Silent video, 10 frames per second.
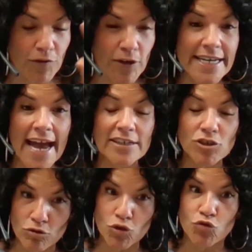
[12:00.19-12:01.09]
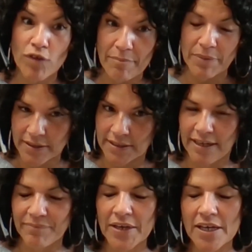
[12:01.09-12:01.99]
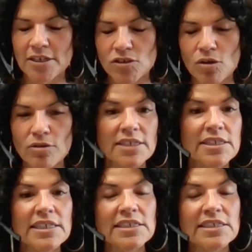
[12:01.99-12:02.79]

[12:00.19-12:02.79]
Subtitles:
for National Scrapbook Day. So let's say